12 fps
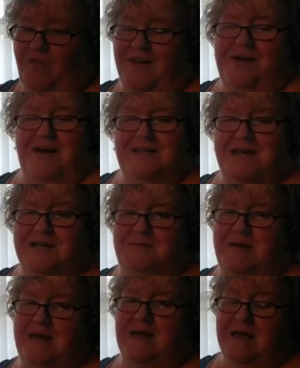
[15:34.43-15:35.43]
Contact
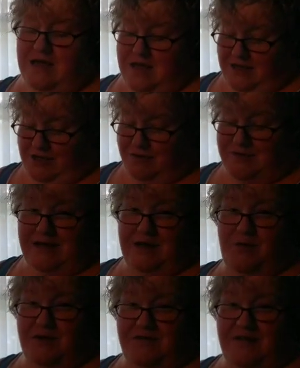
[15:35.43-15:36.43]
me. You
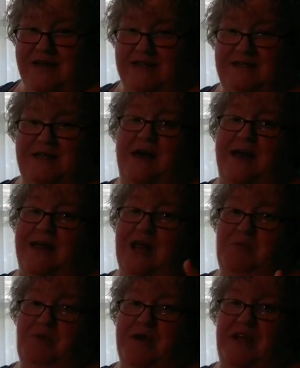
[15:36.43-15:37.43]
need one of these. I can
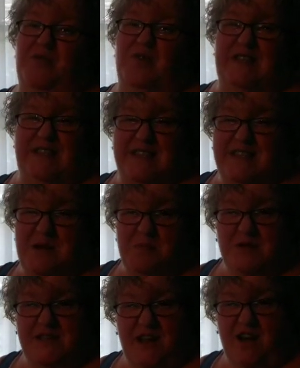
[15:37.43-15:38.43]
help you get it for
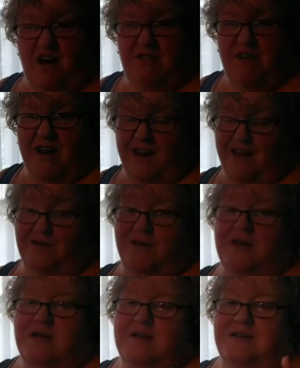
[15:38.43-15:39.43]
60% off right now.
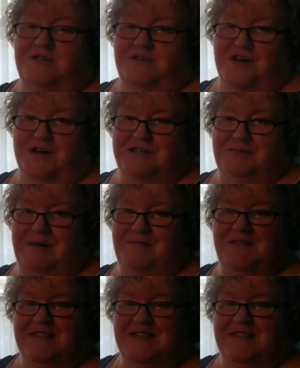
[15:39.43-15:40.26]
So talk to me.